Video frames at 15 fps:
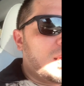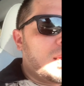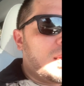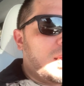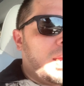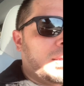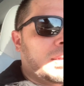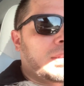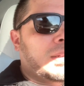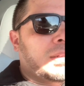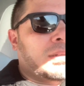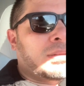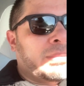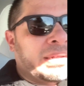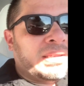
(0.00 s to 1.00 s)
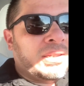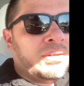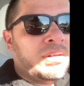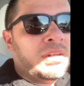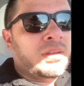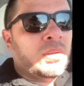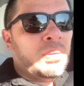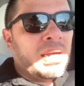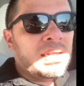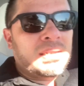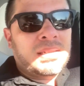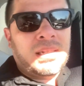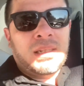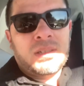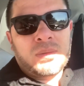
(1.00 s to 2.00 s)
and then the my theory on the white
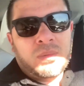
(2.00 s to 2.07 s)
seats